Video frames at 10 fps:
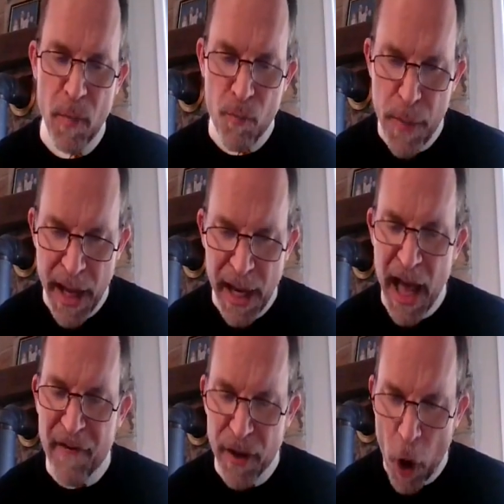Many
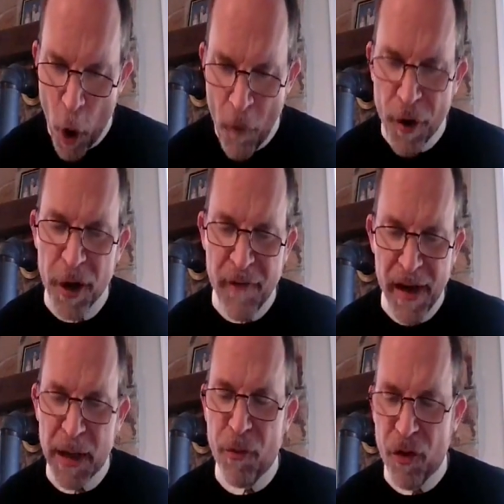have an
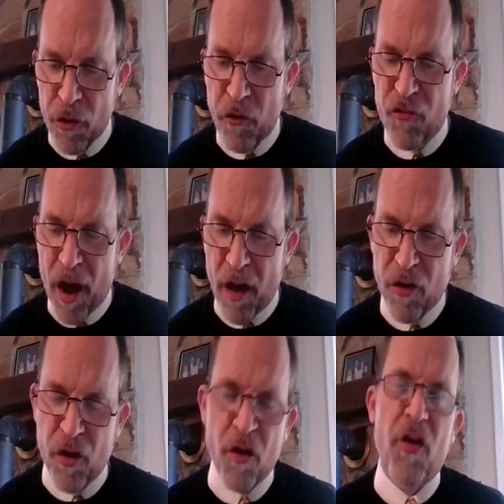overdeveloped sense of
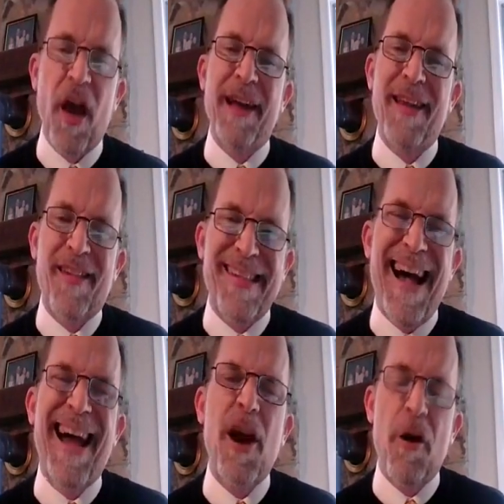justice, a
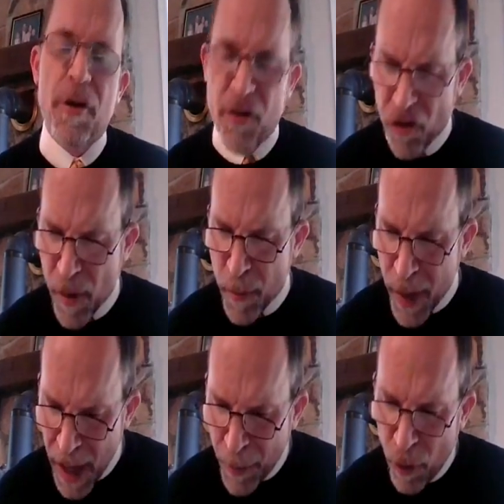desire to see
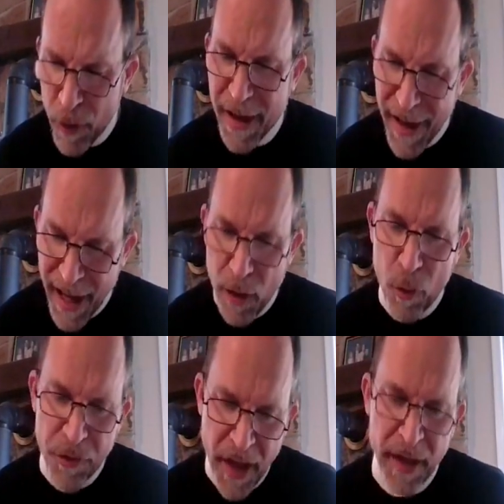people get
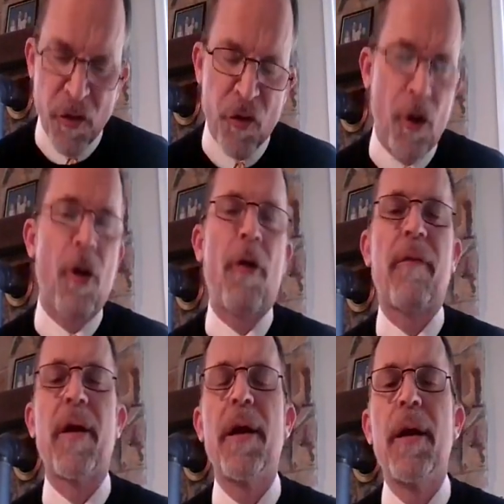what they
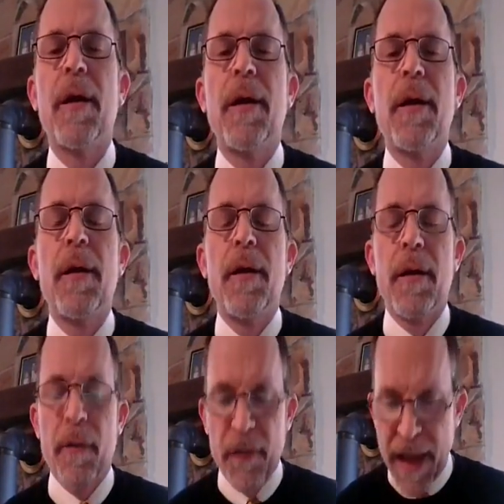deserve.
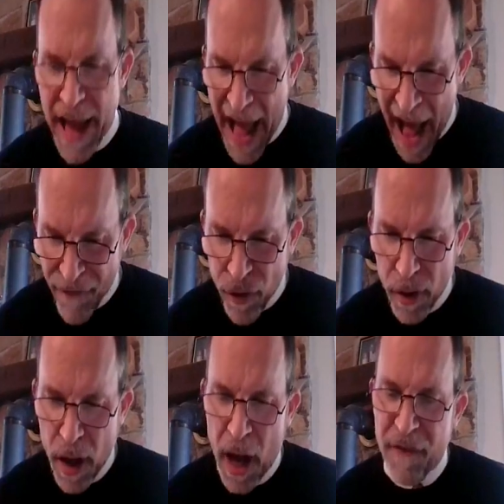The
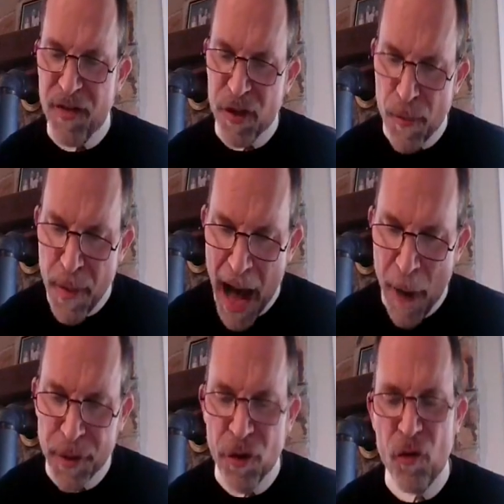afterlife that the
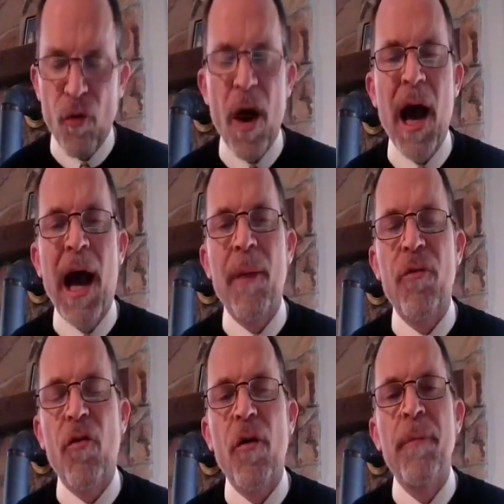Bible
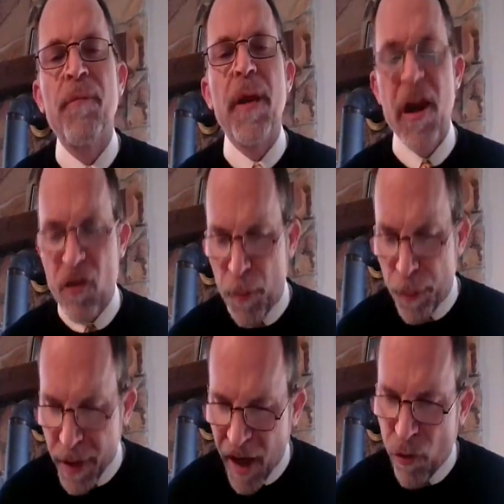describes is a
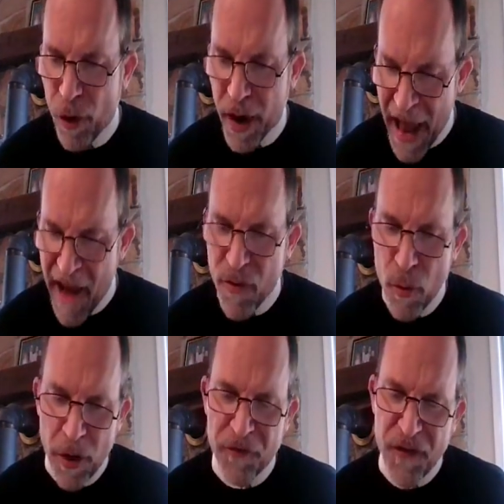place where
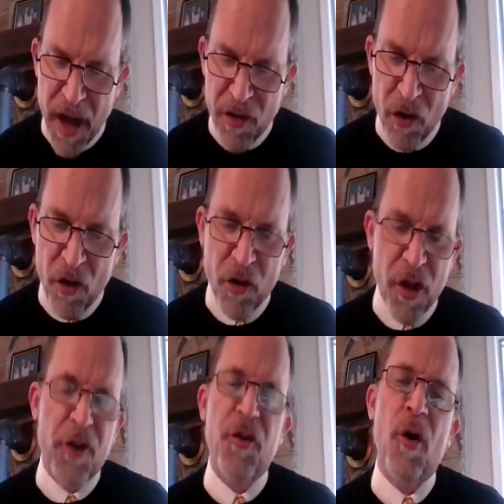everyone faces
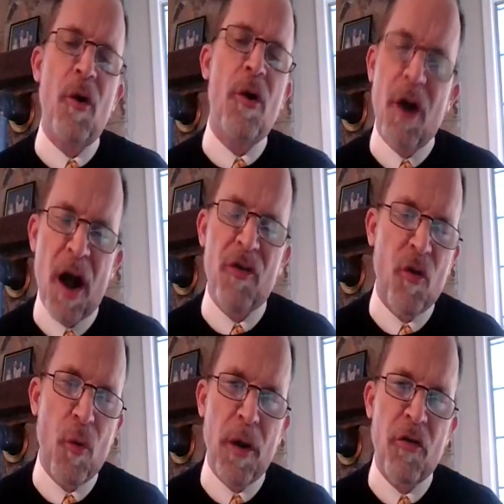the eternal
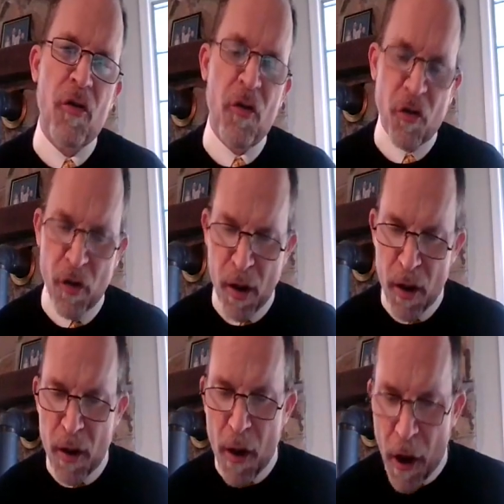consequences
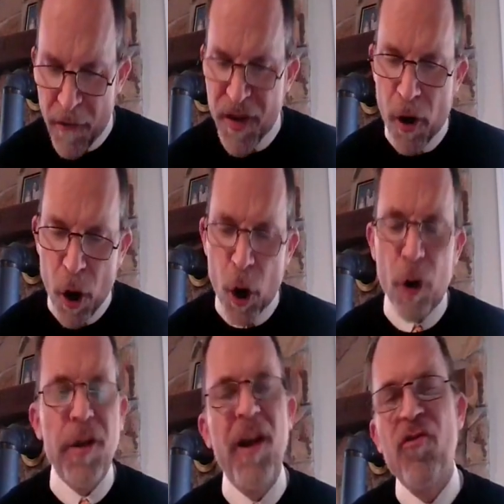of their
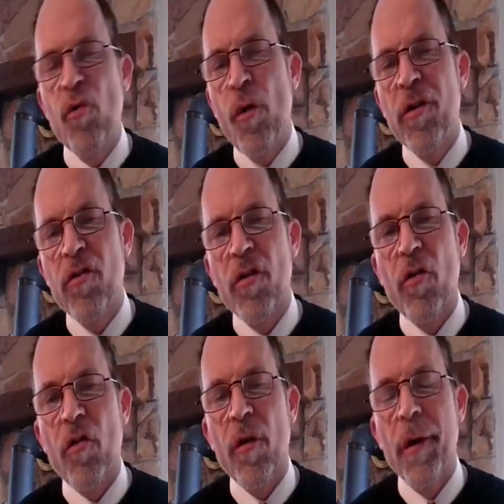earthly
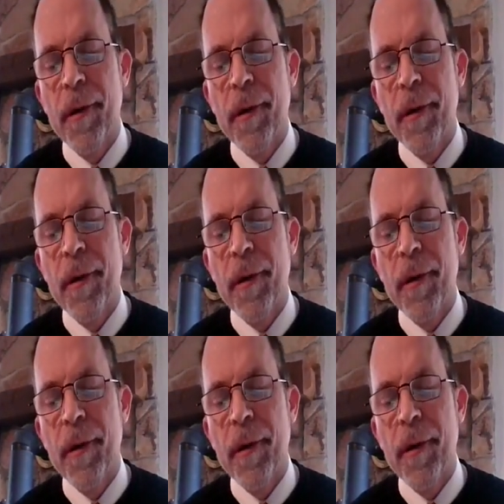choices.